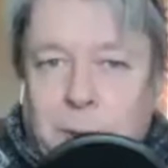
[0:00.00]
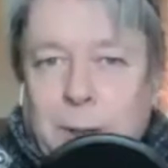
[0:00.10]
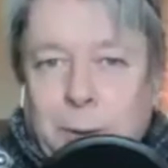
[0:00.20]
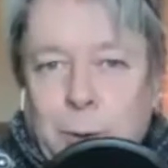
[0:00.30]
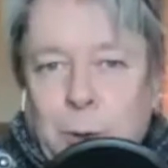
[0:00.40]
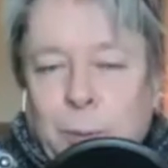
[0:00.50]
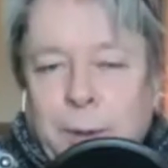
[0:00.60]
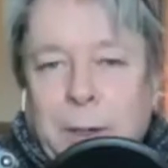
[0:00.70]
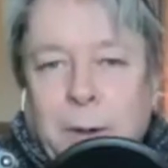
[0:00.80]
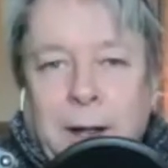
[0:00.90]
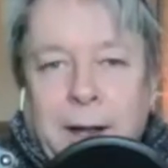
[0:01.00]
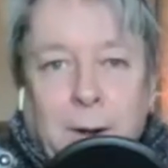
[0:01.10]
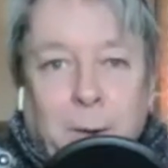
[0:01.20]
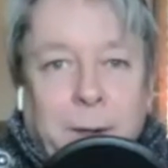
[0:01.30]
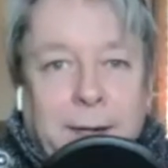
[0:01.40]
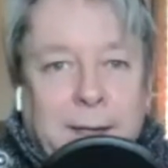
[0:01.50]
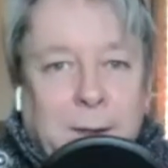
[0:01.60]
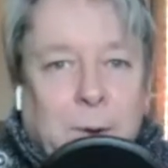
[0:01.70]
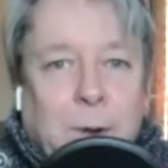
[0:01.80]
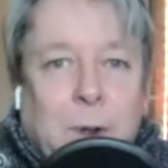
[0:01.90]
Google Play or
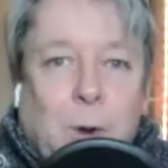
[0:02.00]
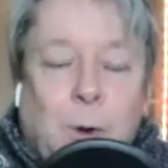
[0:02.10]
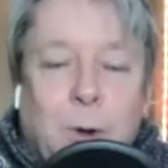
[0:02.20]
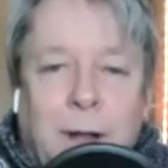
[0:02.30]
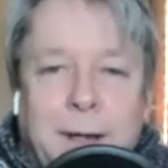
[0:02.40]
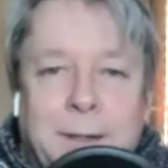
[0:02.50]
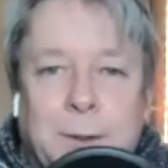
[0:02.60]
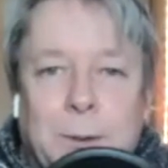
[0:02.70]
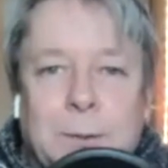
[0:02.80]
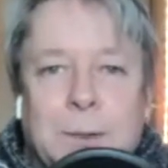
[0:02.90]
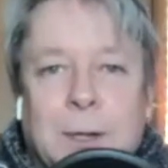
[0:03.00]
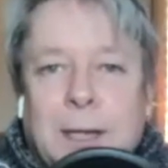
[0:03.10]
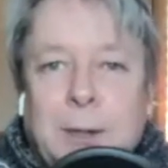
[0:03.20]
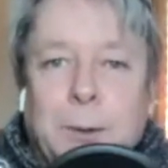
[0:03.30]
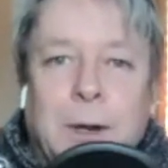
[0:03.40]
iHeartRadio or iTunes, you can